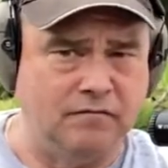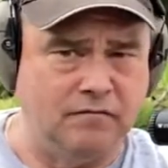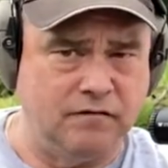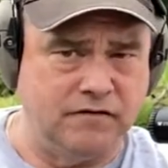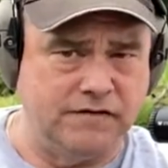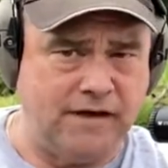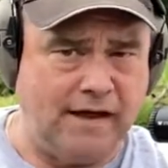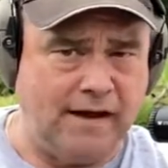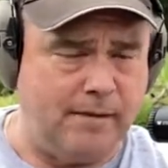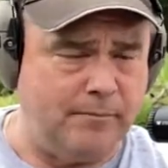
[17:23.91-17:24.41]

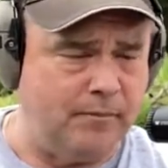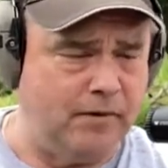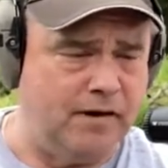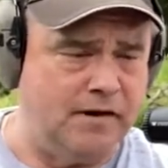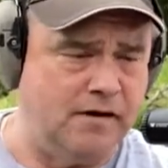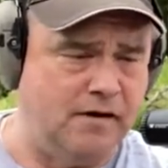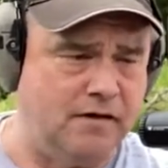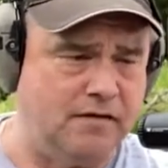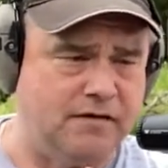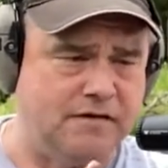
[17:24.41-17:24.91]
setup right
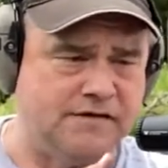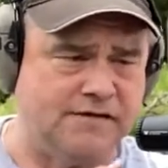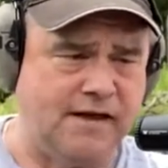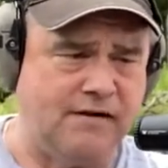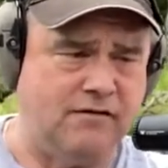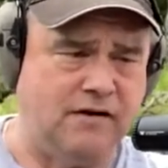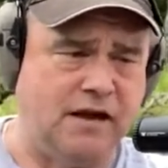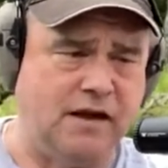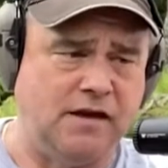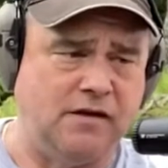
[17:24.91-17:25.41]
here, the
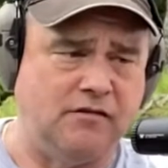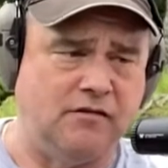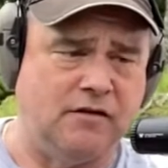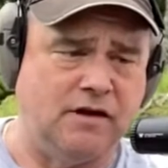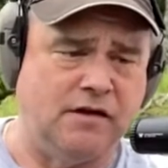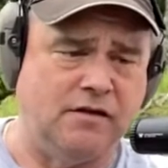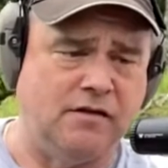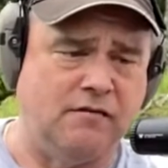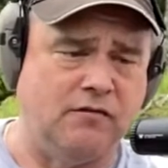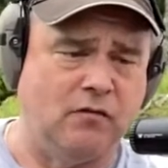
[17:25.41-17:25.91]

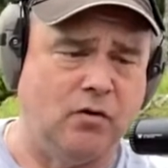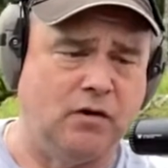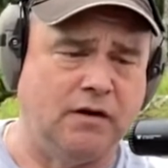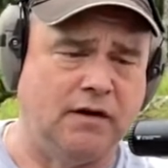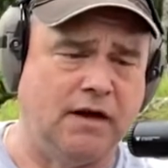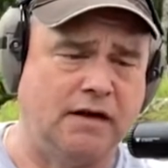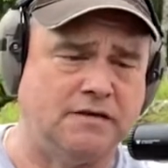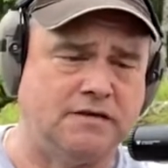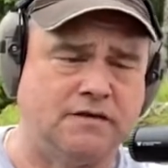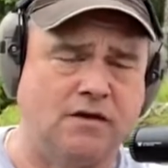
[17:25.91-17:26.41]
783 and the
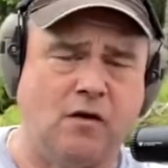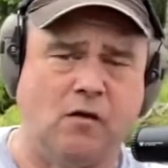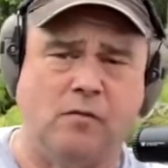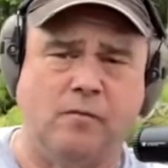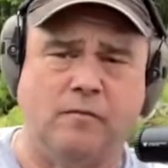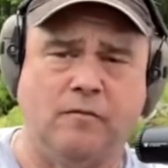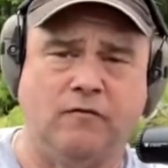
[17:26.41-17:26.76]
Vortex scope.